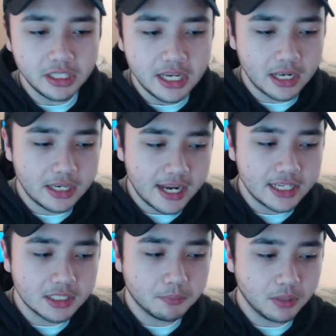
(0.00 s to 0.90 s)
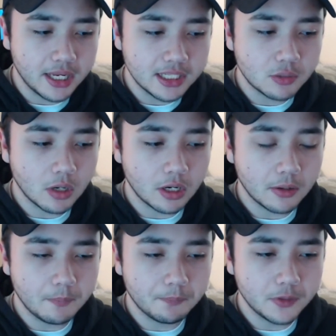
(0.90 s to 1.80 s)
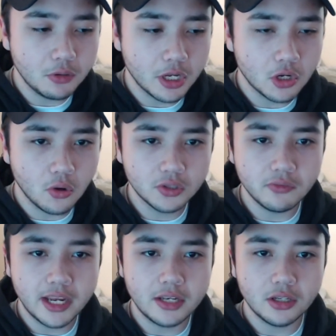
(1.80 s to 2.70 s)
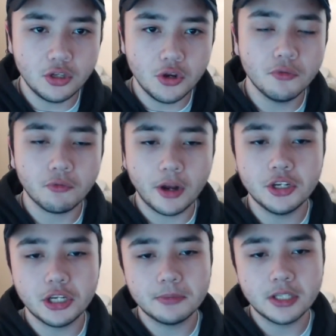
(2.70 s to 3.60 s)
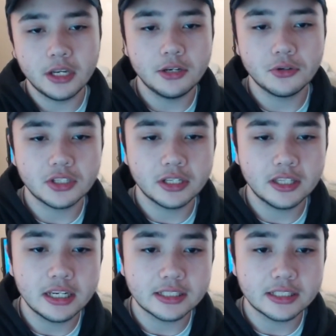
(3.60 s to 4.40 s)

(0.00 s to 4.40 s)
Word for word: nice place where you can cultivate new friendships and interesting things.